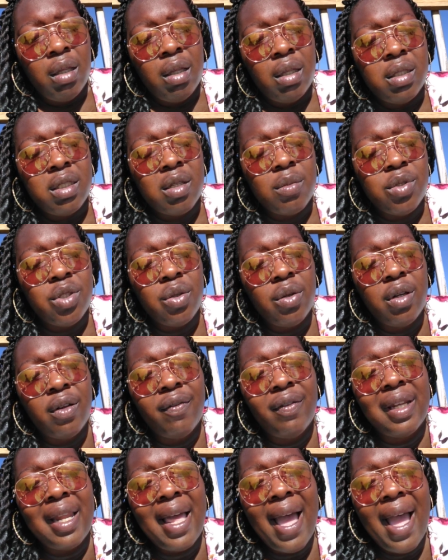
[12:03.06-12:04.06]

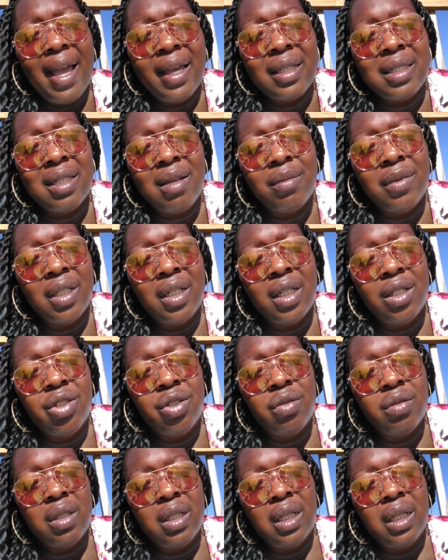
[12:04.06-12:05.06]
something that
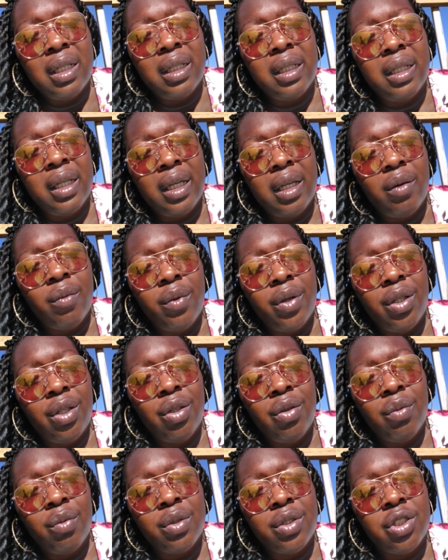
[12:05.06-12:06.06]
you didn't get when
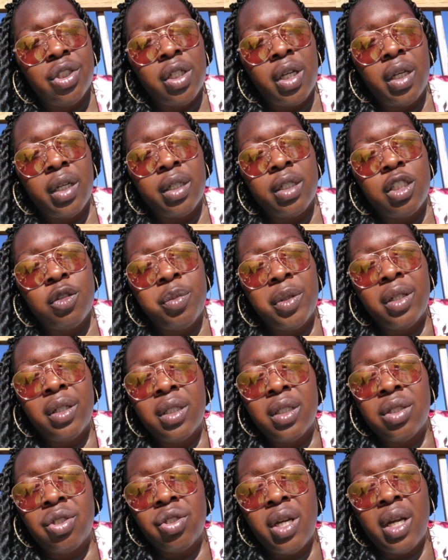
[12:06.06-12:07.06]
you was younger, spirit
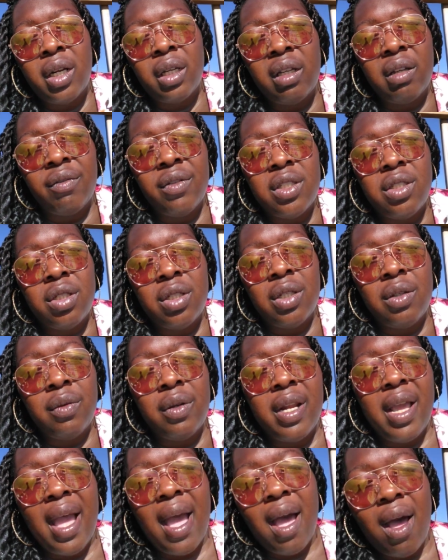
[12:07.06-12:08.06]
is trying to give it to you
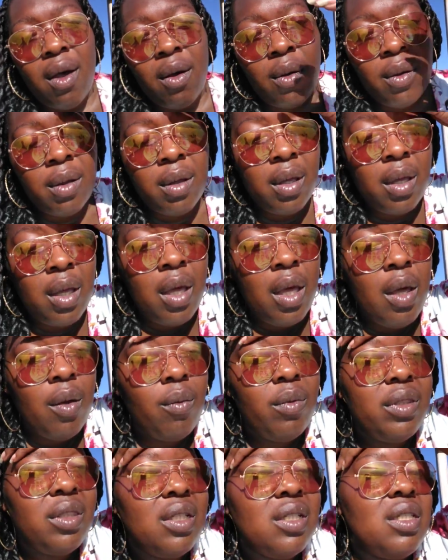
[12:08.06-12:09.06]
now
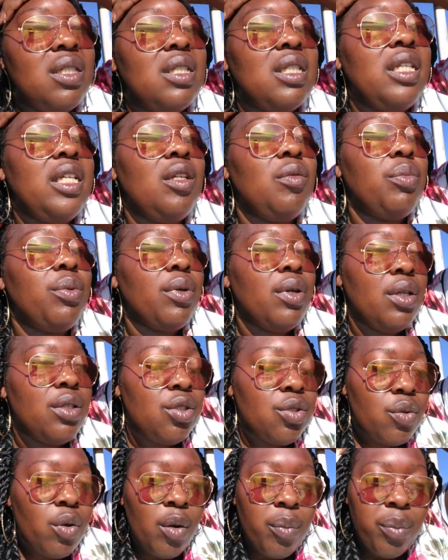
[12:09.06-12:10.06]
with this Libra,
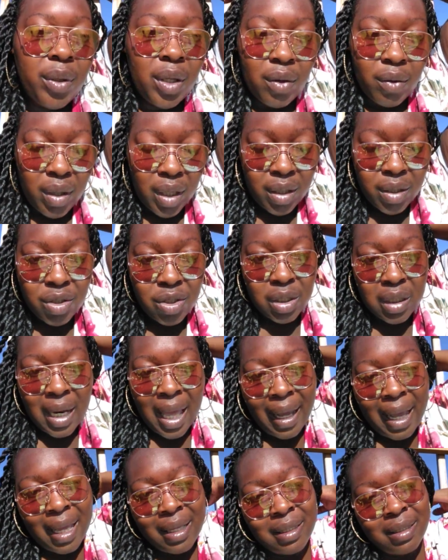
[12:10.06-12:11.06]
Scorpio energy.
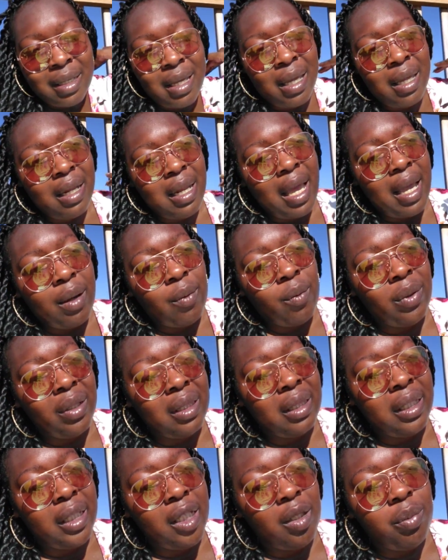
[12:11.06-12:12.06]
Like I said, like
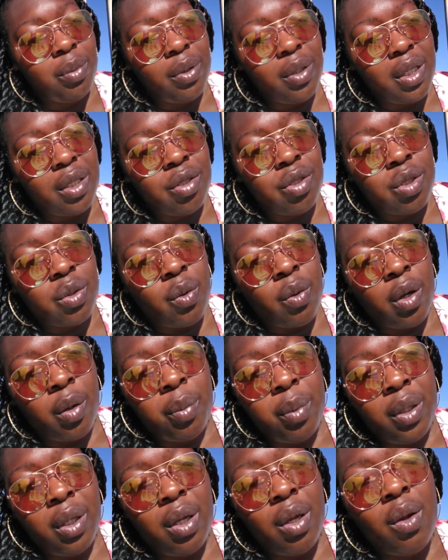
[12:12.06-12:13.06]
with Libra and
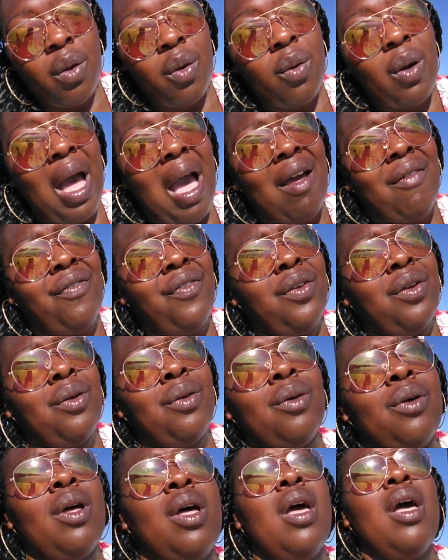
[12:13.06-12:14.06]
Scorpio, I
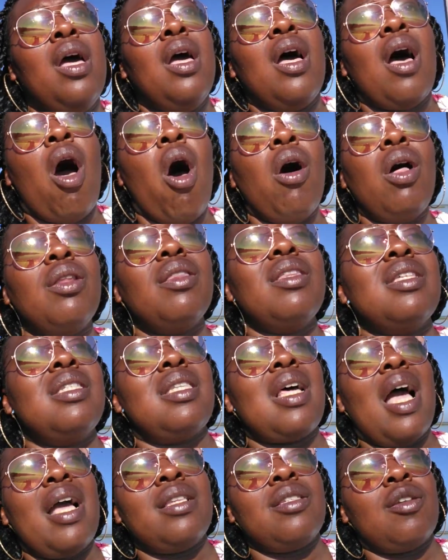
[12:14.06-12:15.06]
feel all the
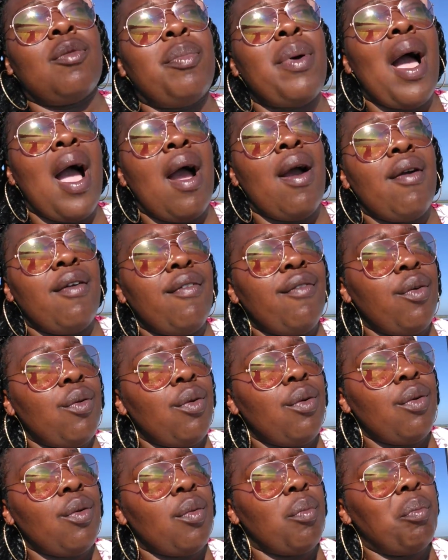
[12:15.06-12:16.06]
signs are
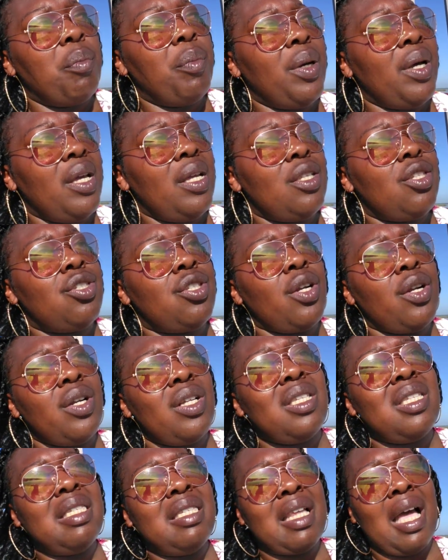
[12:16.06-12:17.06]
powerful, but
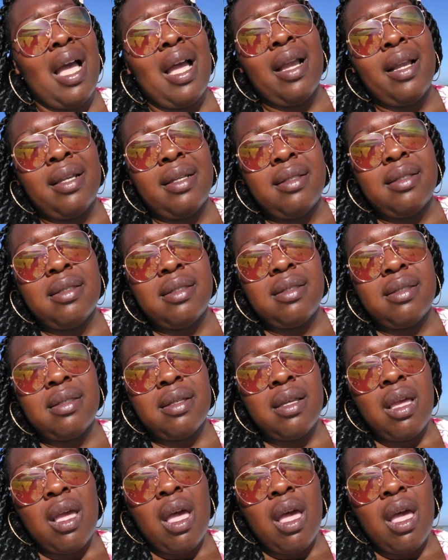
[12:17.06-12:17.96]
certain signs,